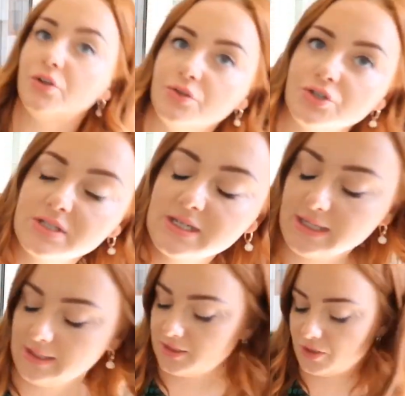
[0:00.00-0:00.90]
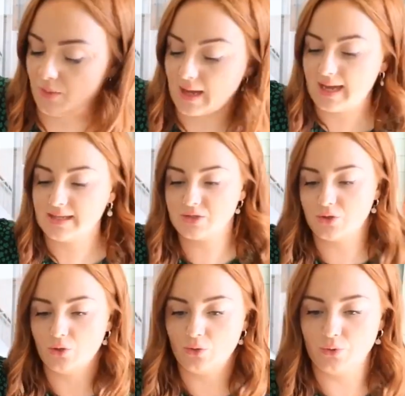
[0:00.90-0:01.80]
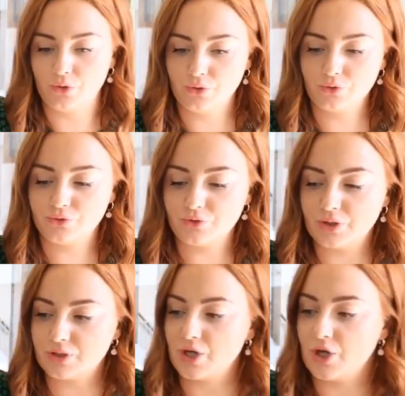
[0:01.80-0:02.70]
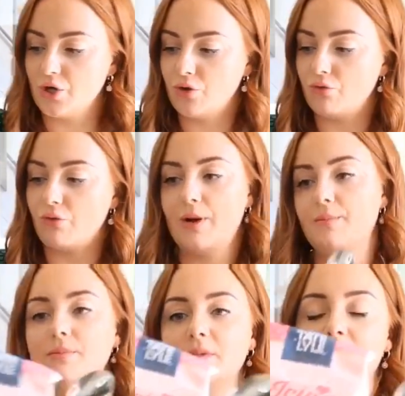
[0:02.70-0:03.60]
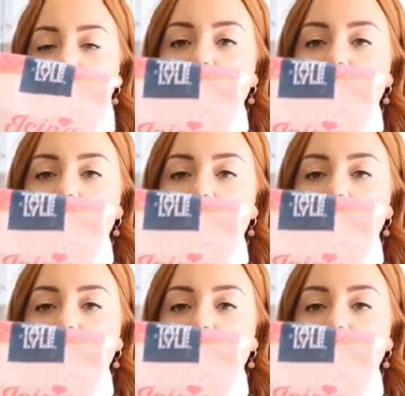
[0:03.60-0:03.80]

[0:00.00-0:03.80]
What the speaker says: you just need to add your 100 grams